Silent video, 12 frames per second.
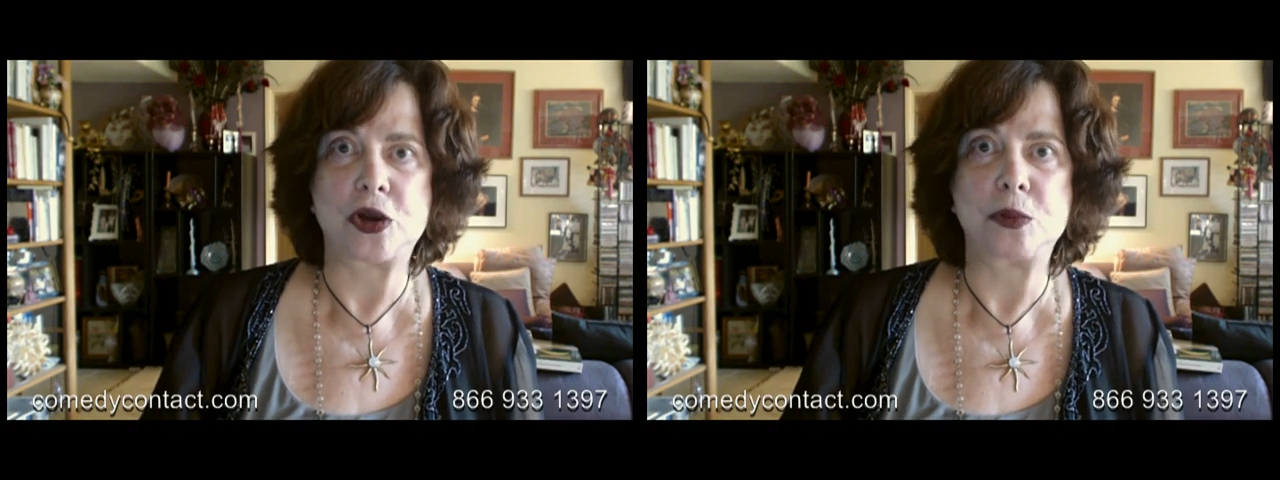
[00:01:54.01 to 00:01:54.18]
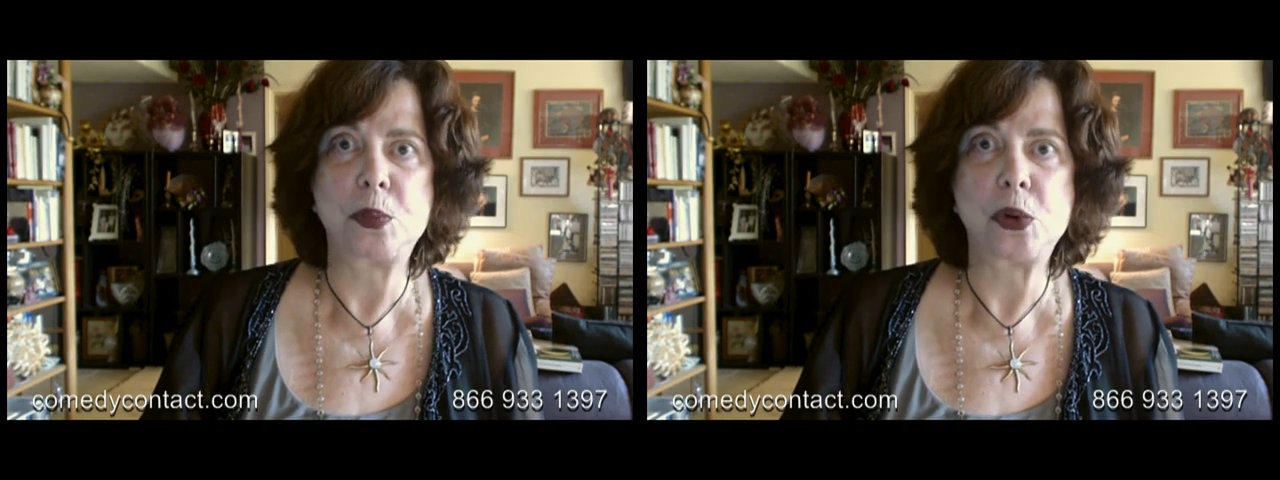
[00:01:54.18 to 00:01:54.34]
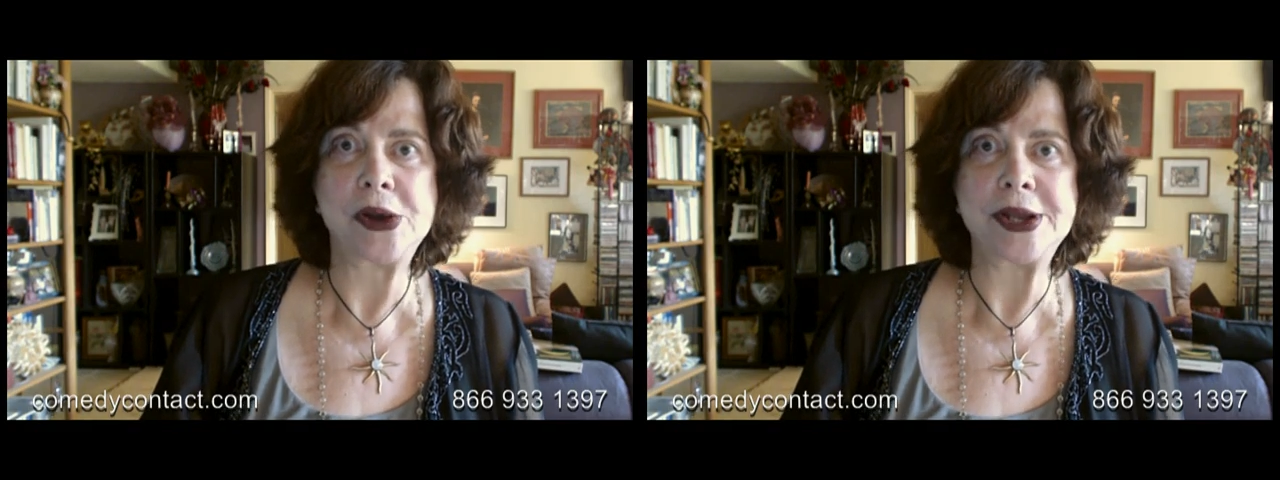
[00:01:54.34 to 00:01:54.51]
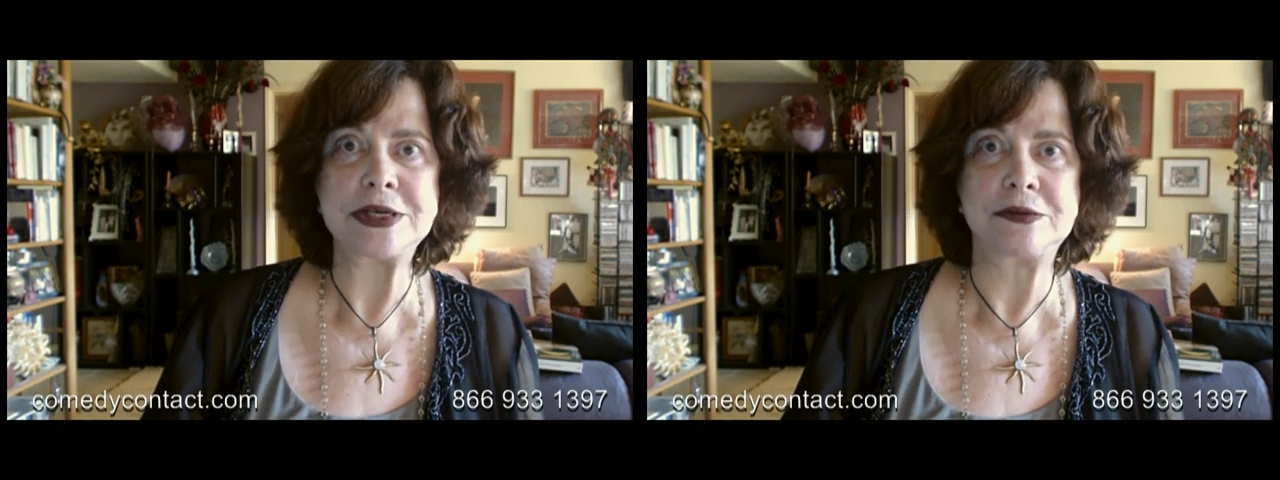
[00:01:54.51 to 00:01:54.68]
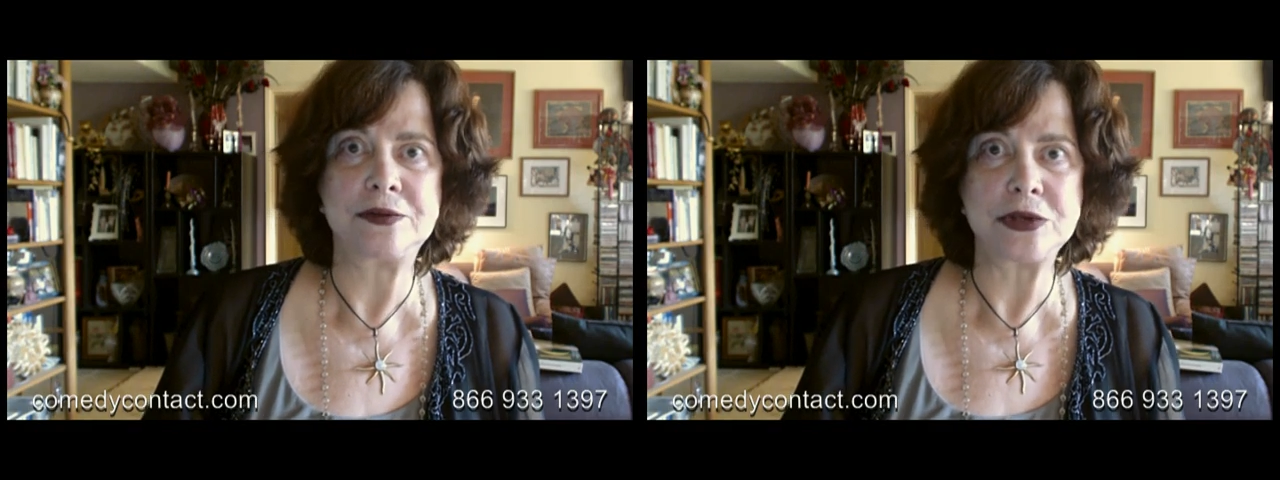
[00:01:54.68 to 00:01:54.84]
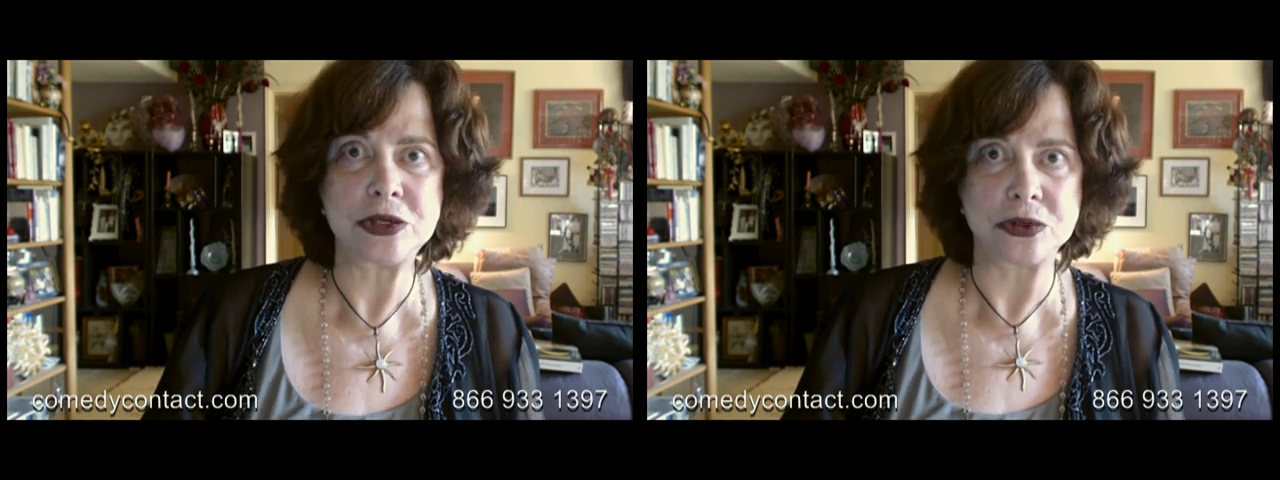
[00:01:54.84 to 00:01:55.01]
their point
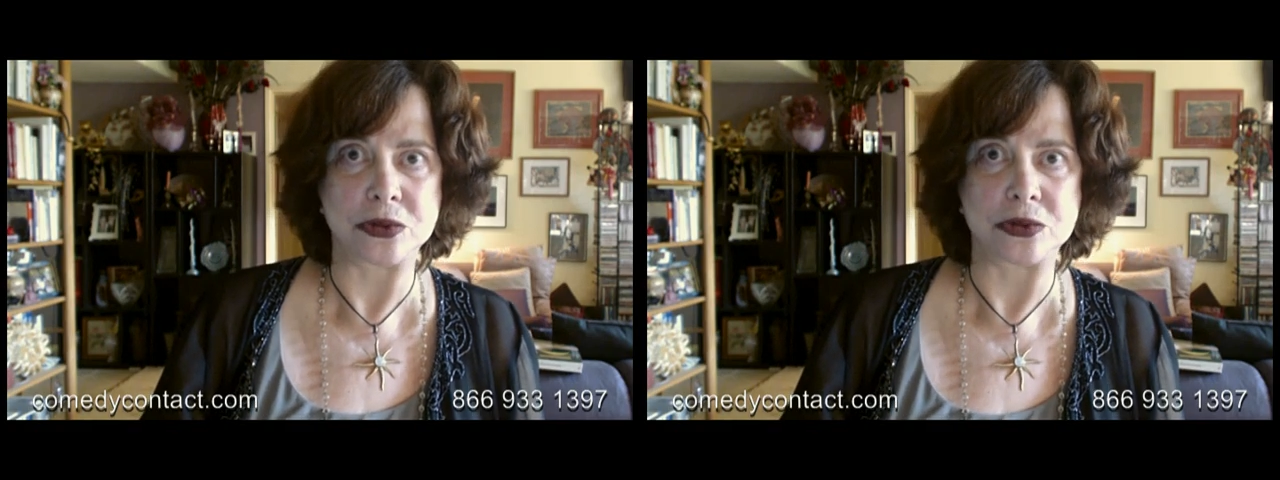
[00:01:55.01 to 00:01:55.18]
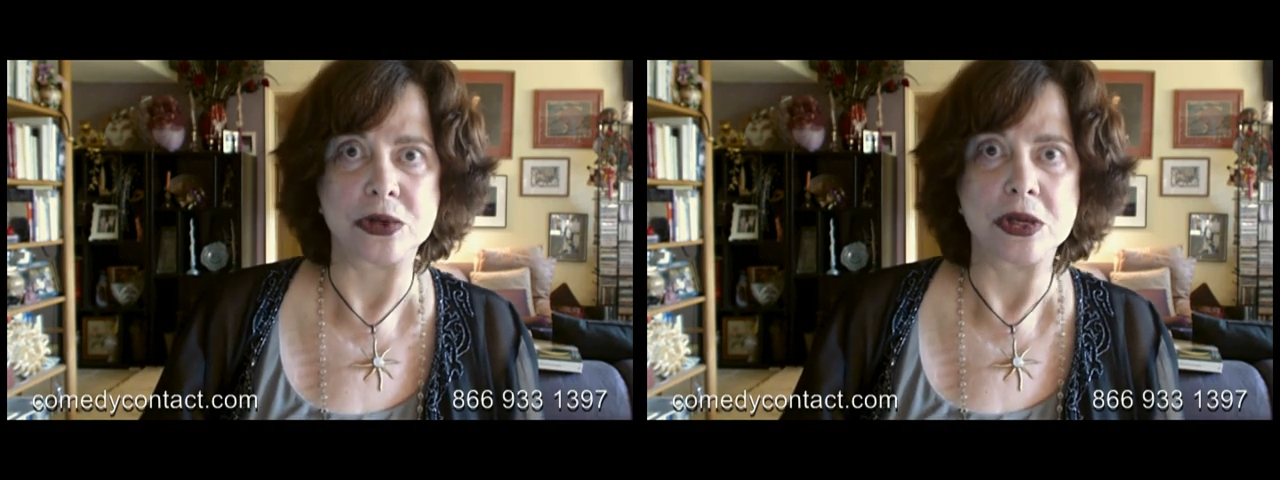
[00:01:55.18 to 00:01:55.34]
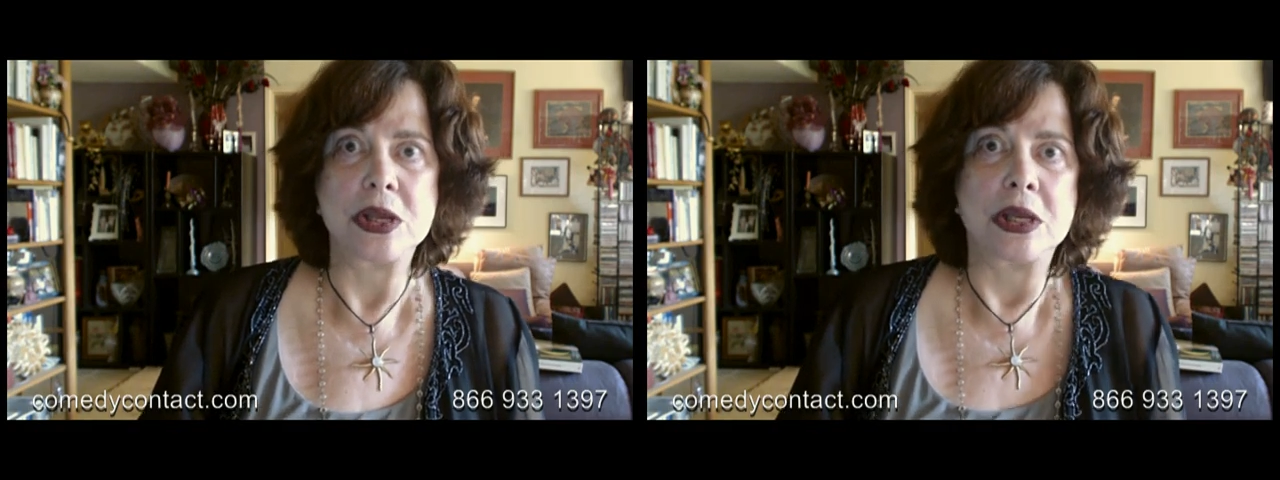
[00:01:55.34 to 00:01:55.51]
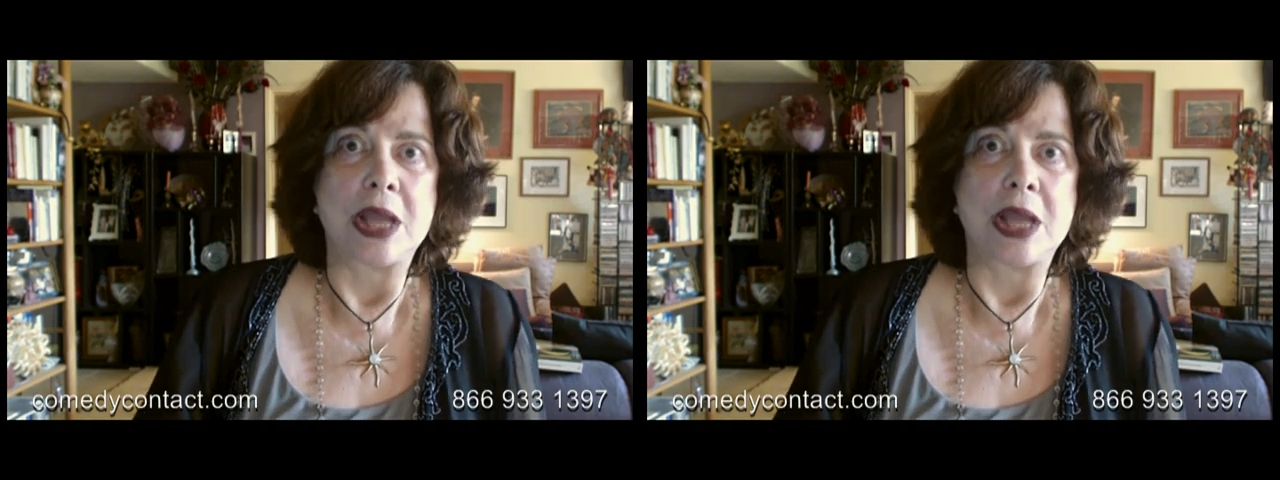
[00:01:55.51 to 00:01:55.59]
of view